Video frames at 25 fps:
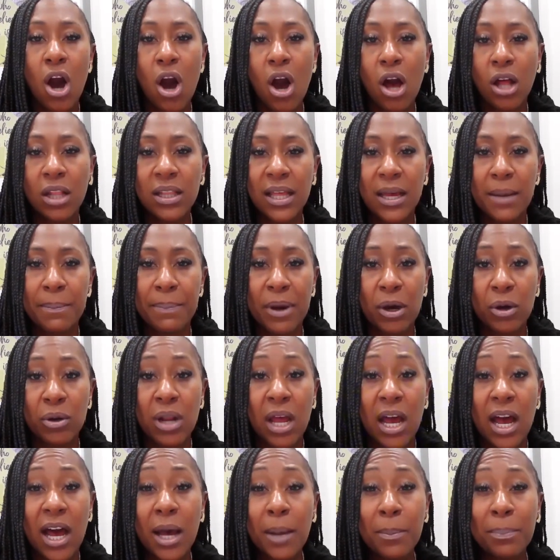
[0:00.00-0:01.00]
all
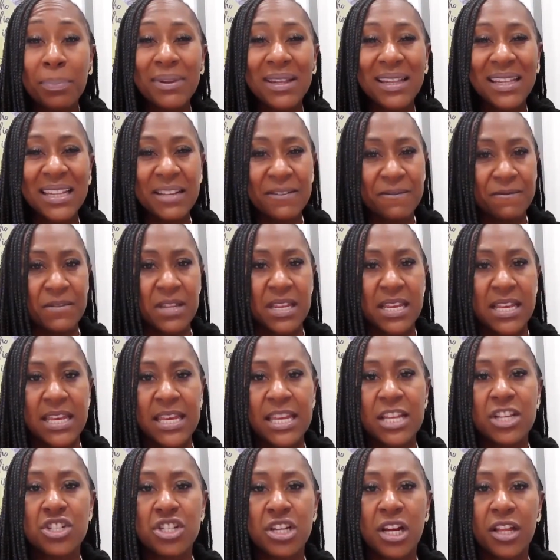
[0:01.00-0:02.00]
about uplifting
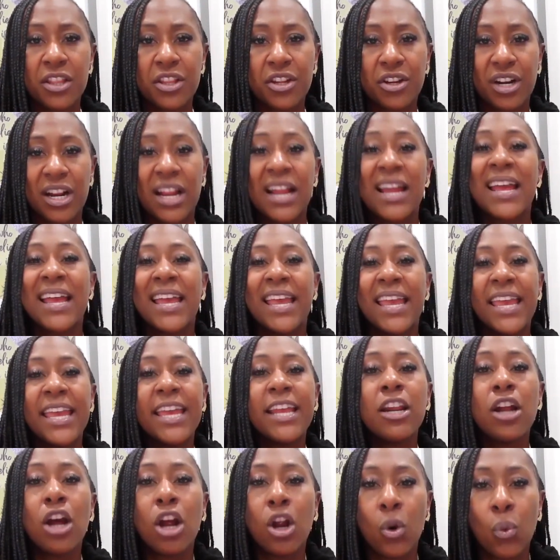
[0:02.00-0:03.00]
each other
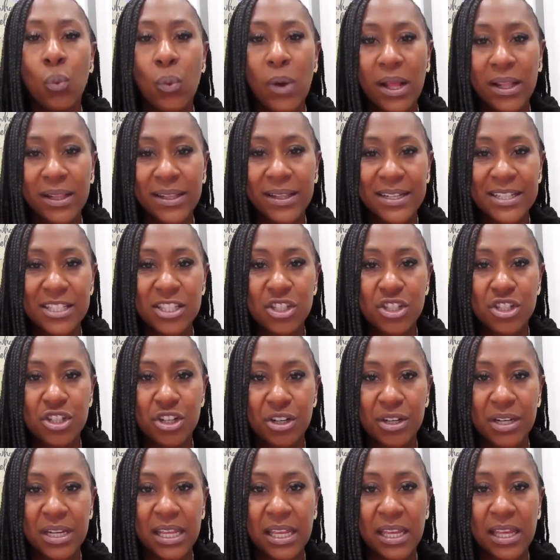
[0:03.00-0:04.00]
in our wellness
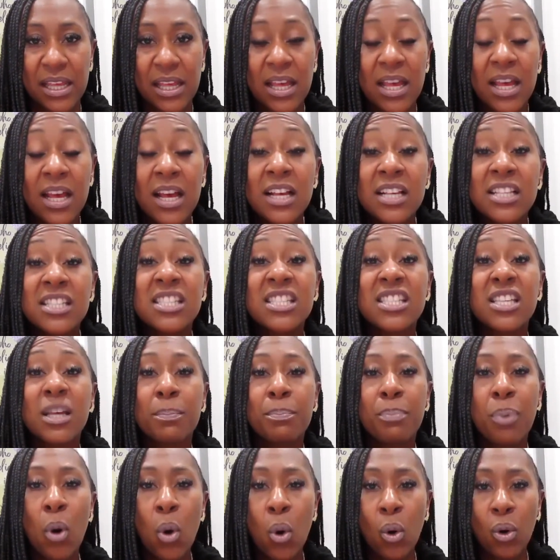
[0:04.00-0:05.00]
journey,
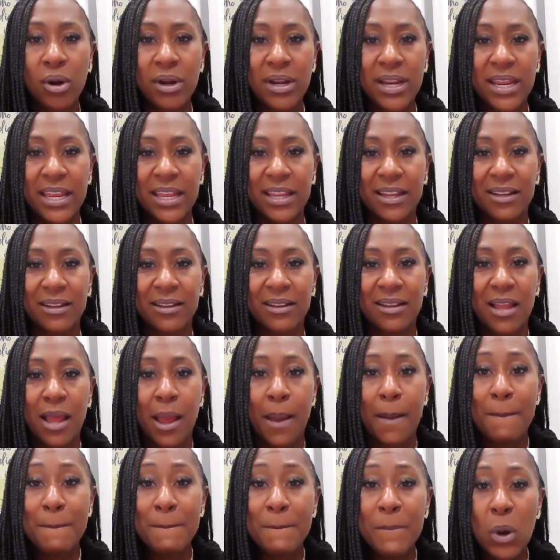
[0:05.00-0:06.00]
supporting,
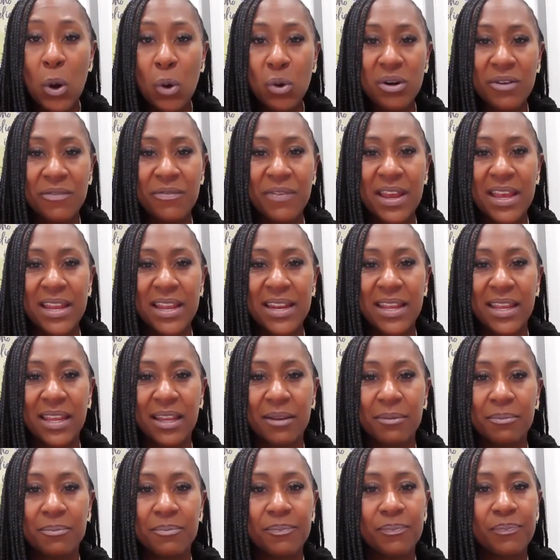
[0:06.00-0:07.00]

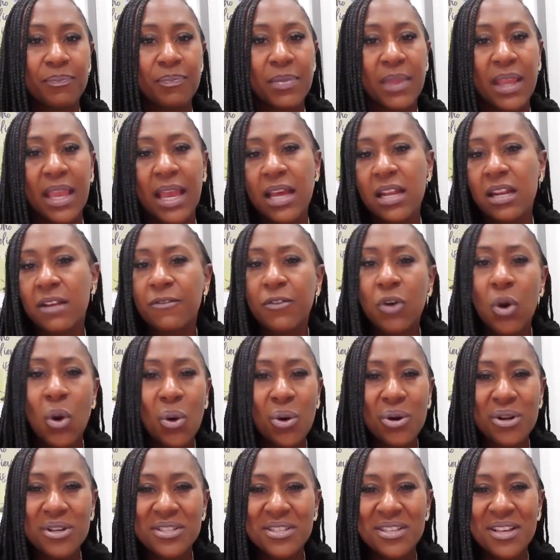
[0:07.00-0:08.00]
motivating, and of
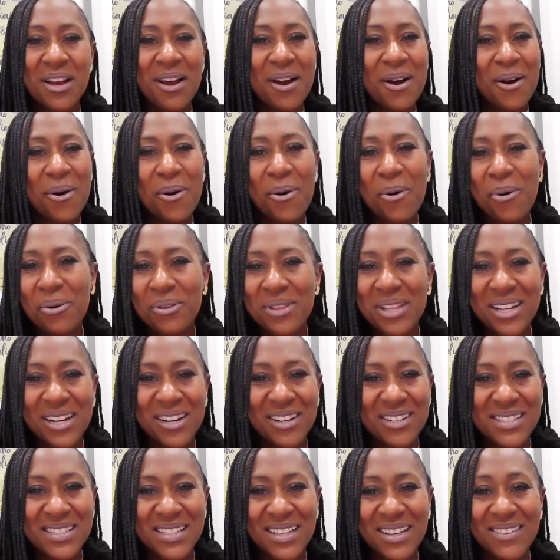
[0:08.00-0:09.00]
course, holding
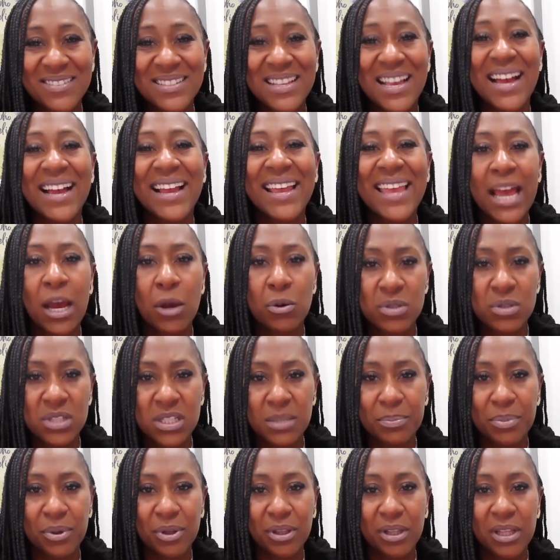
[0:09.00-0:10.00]
ourselves
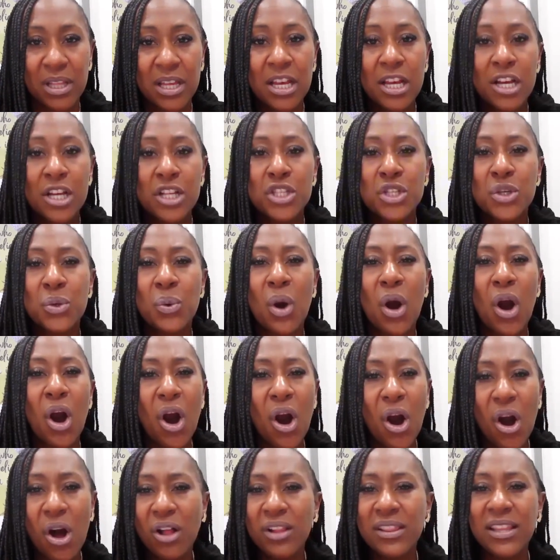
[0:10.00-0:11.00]
accountable to
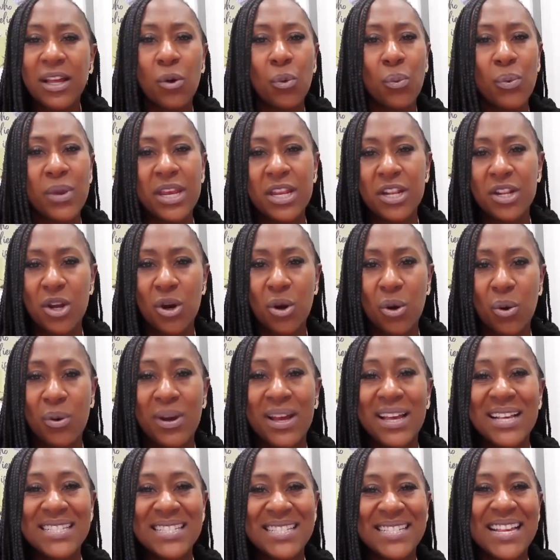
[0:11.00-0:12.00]
all that we know
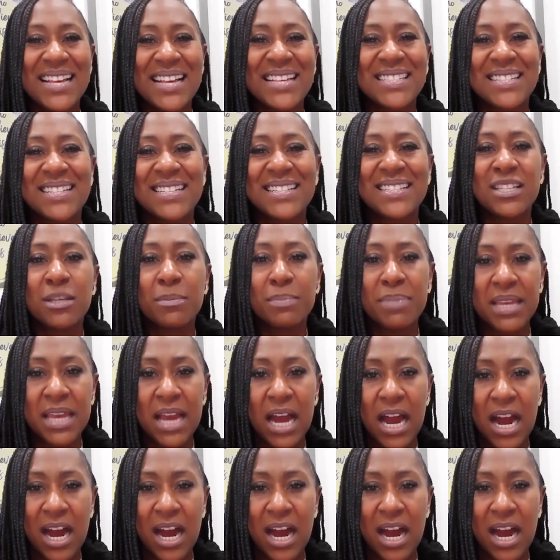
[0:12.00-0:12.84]
is destined to be